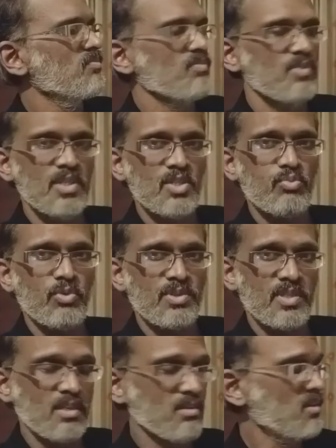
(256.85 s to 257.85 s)
This was
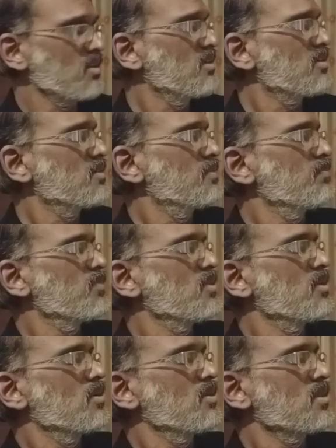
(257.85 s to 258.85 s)
there earlier.
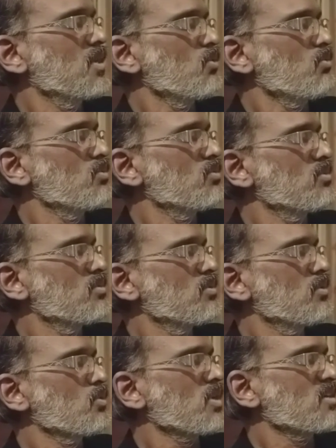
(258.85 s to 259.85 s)
Now,
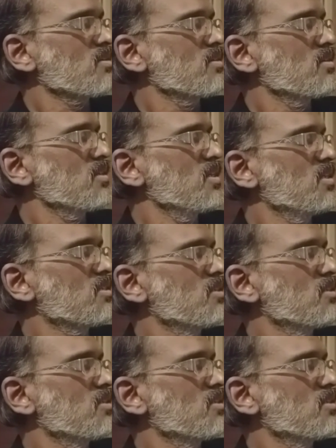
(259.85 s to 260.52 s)
look at it